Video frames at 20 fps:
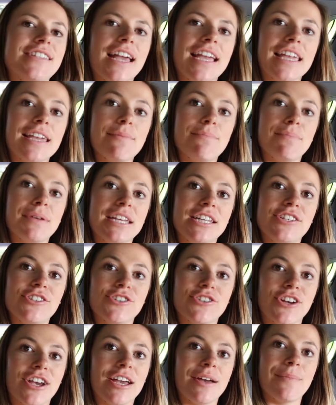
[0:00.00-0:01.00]
her second
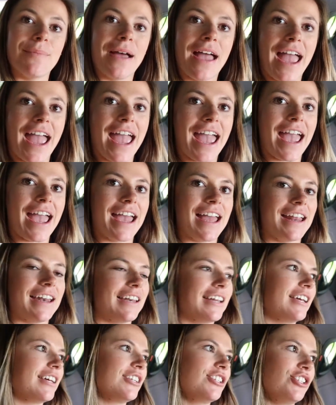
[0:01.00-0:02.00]
beach trip
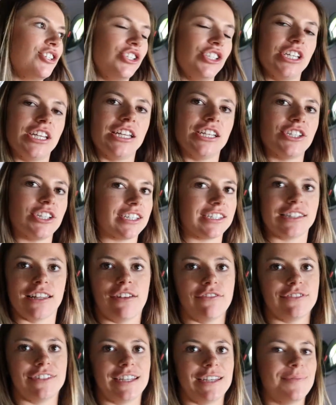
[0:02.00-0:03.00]
and she just
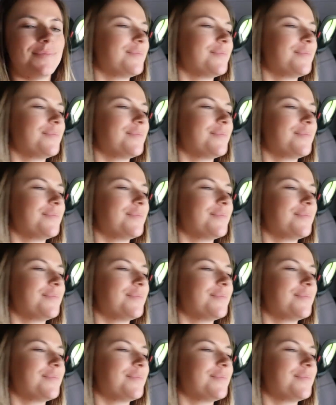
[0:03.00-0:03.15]
loves it.